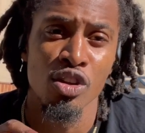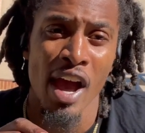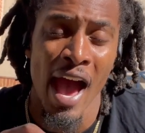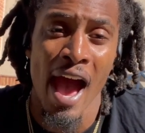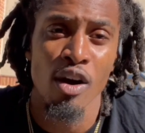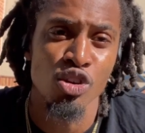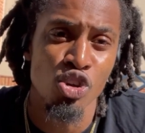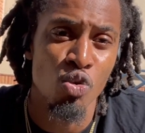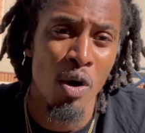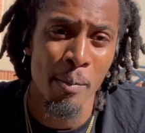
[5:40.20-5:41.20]
how do
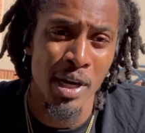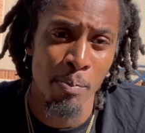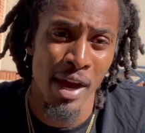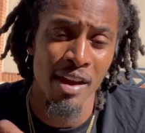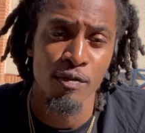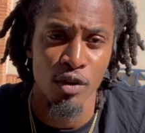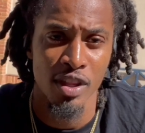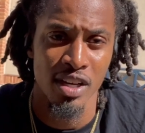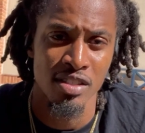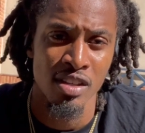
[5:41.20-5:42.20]
you want me to pay for
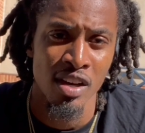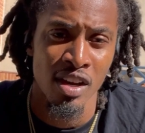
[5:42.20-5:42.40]
this?